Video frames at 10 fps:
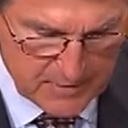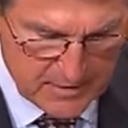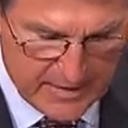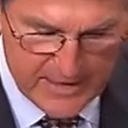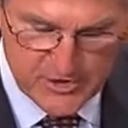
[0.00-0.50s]

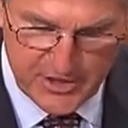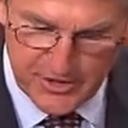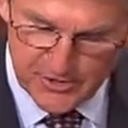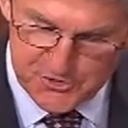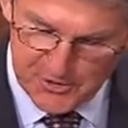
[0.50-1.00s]
As
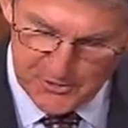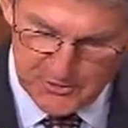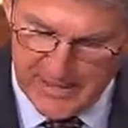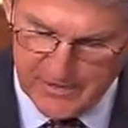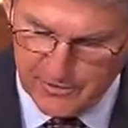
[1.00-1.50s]
tears trickled
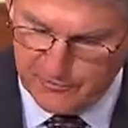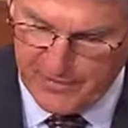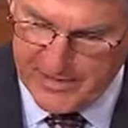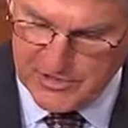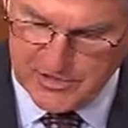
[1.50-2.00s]
down their
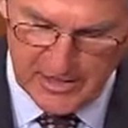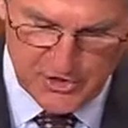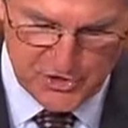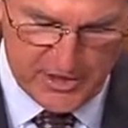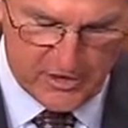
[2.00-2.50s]
faces, they
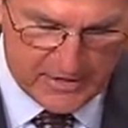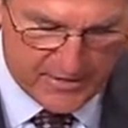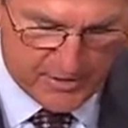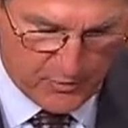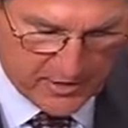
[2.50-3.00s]
shared how
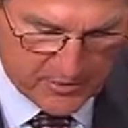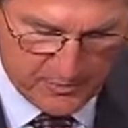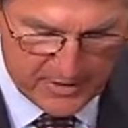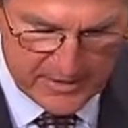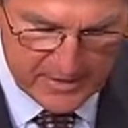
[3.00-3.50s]
they rarely
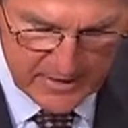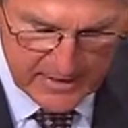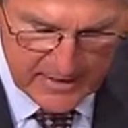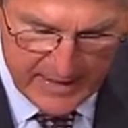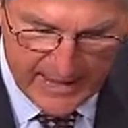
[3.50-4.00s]
played
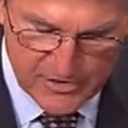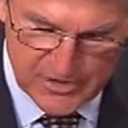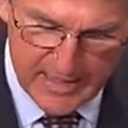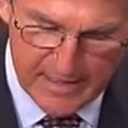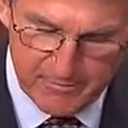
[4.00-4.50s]

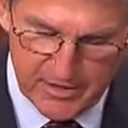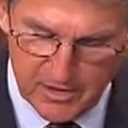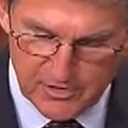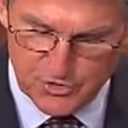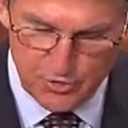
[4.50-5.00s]
outside
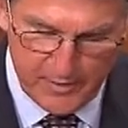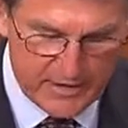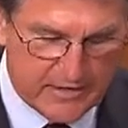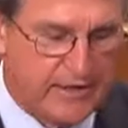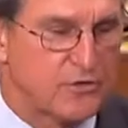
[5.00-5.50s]
because too
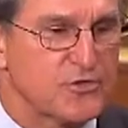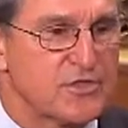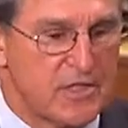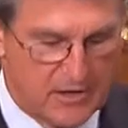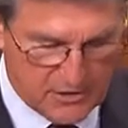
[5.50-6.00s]
many
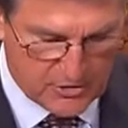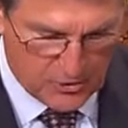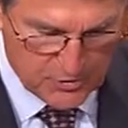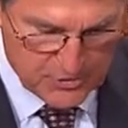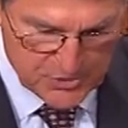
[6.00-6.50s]
needles coated the